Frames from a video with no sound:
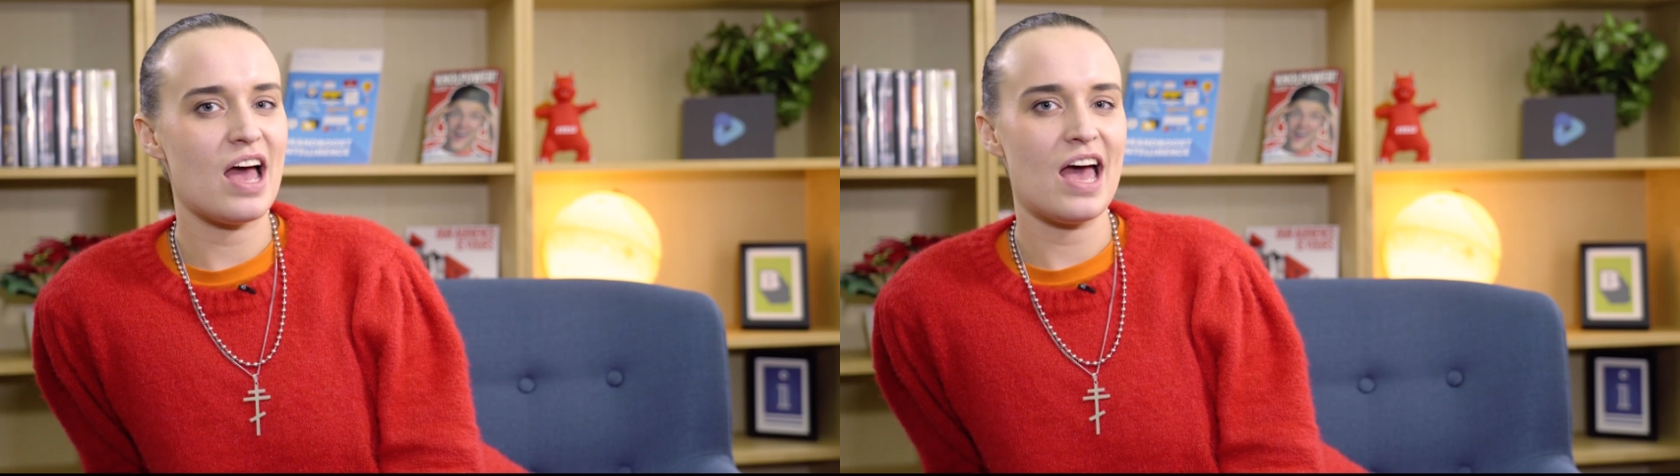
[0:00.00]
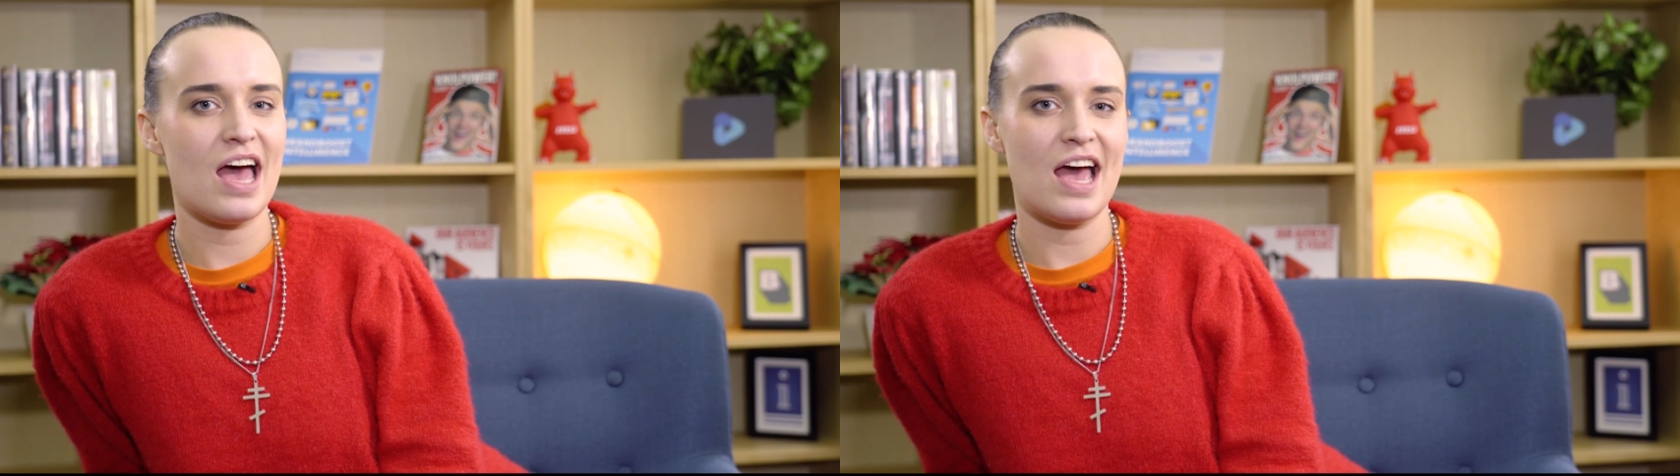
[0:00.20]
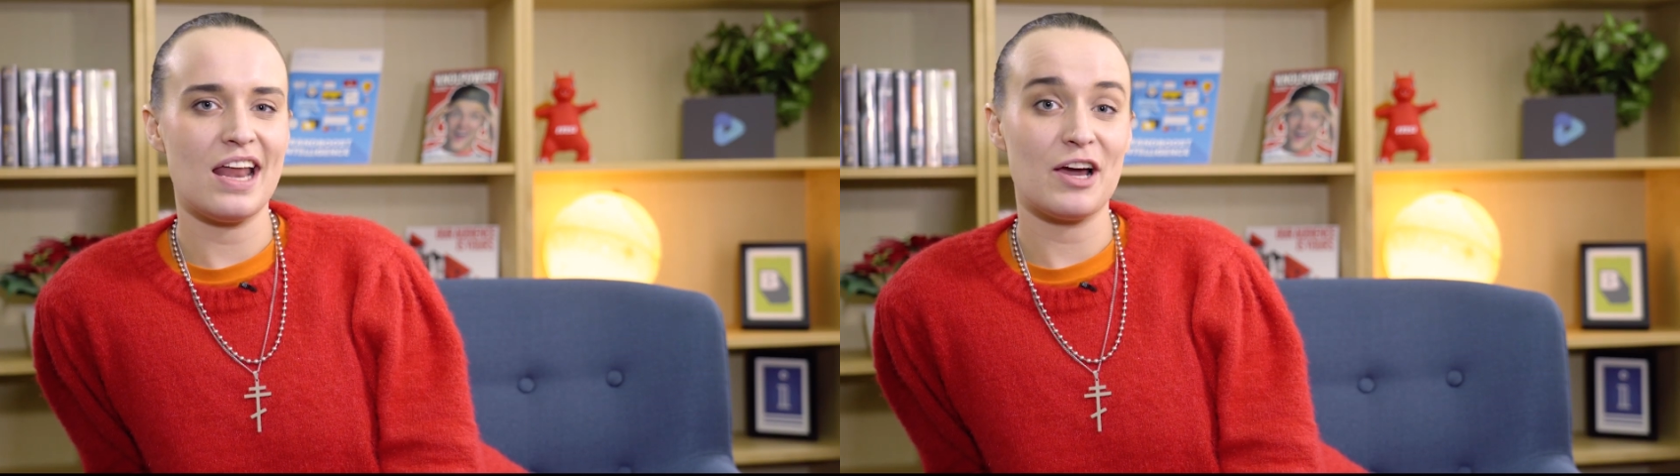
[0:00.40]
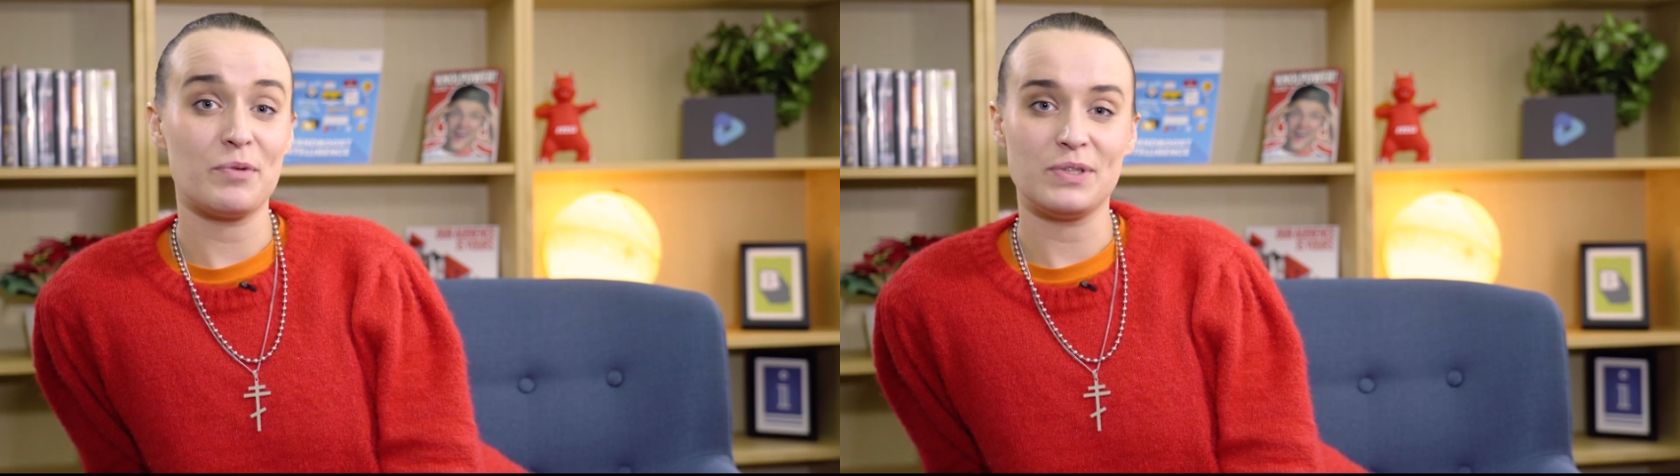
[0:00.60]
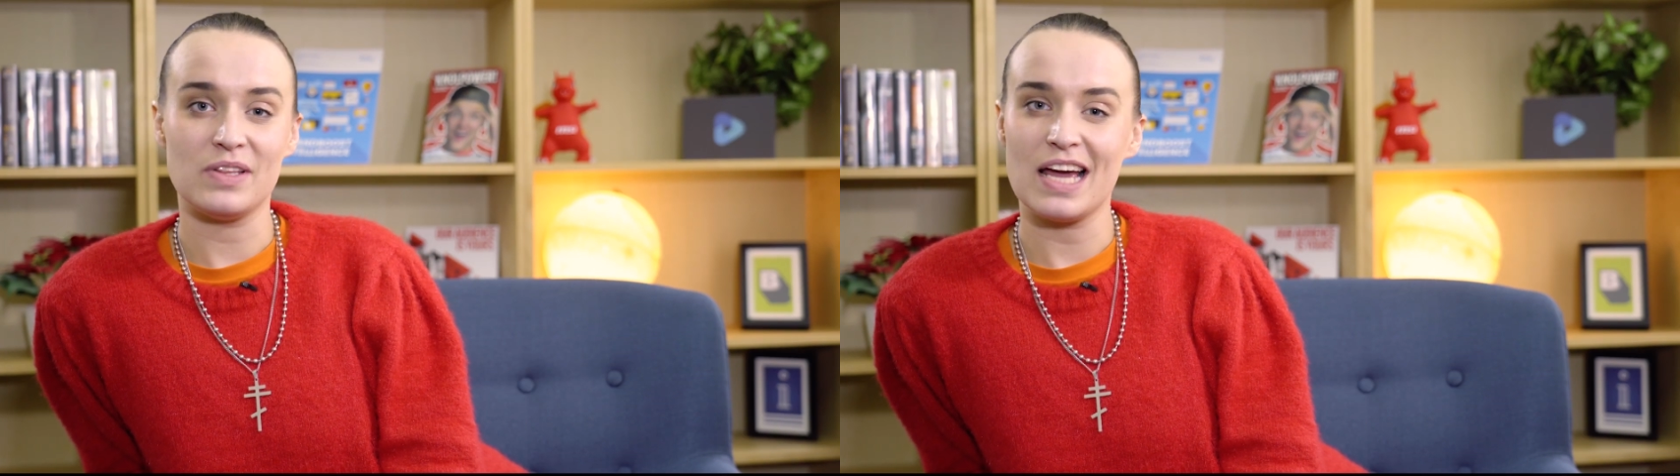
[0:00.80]
and I
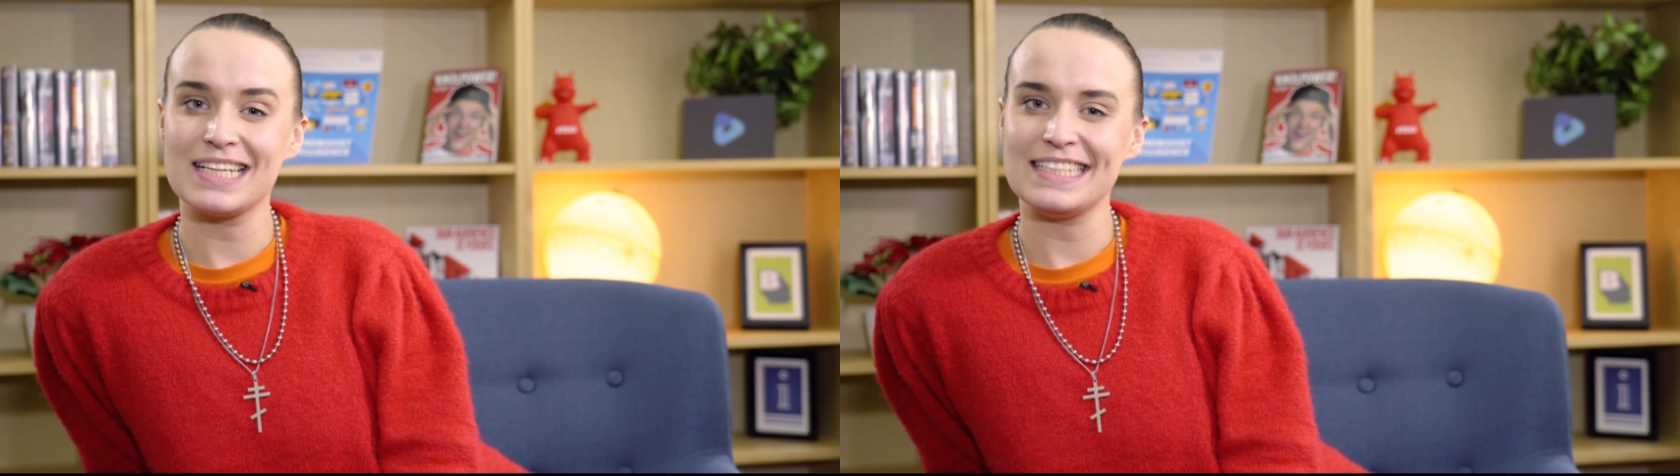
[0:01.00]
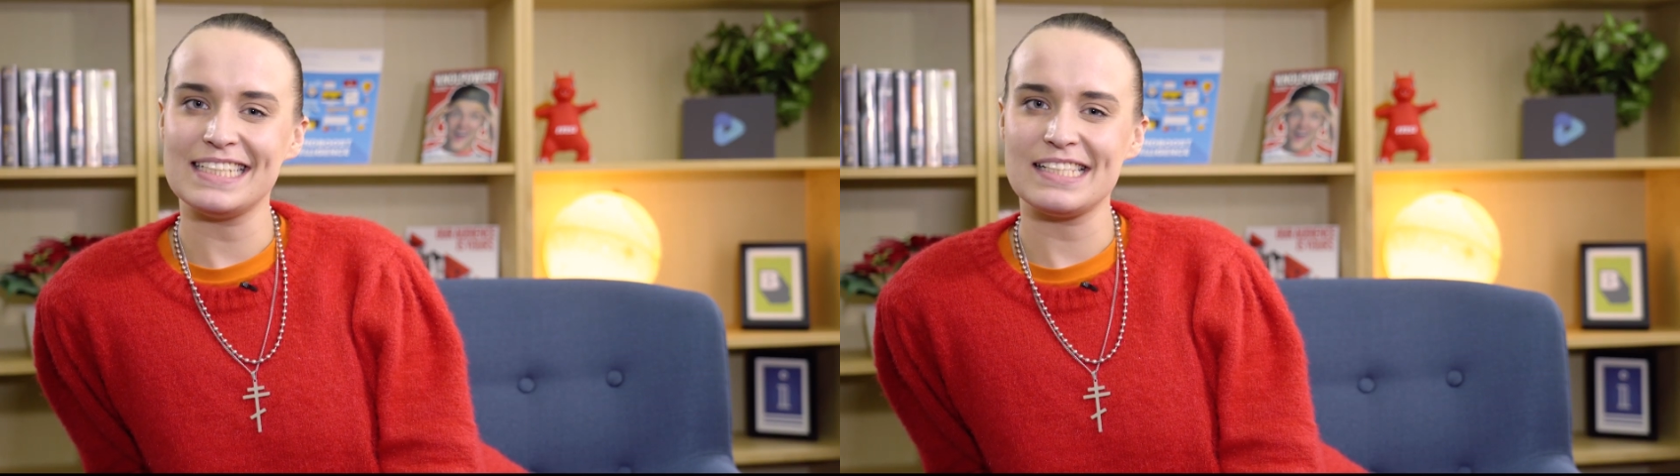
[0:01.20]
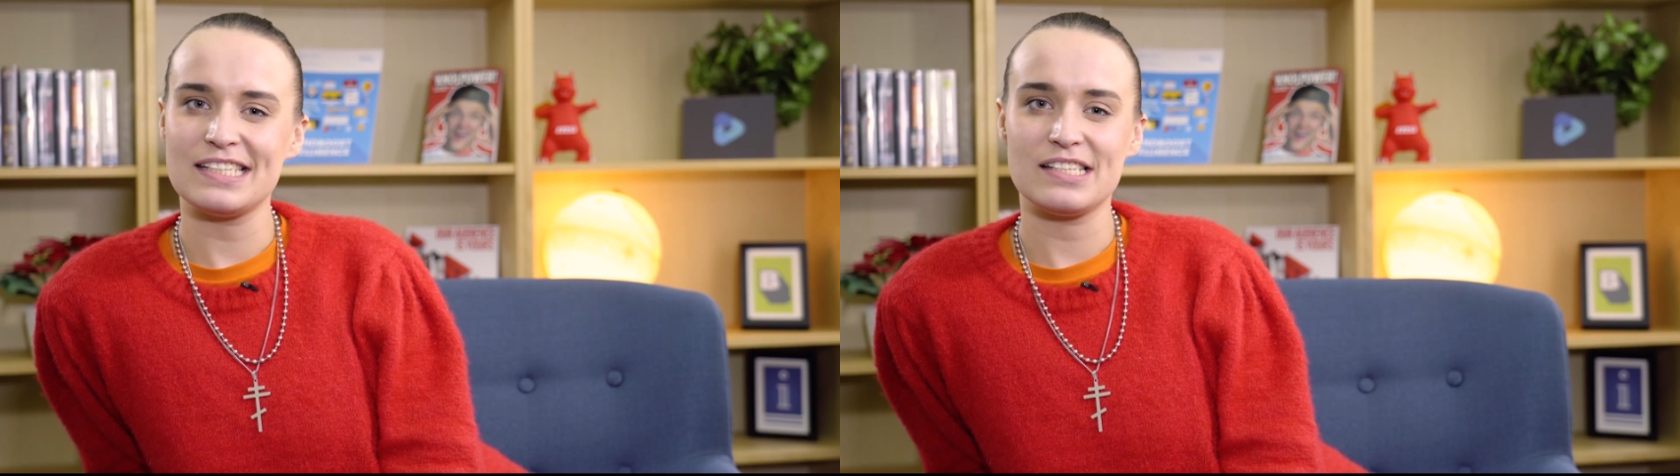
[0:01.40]
hope you liked it.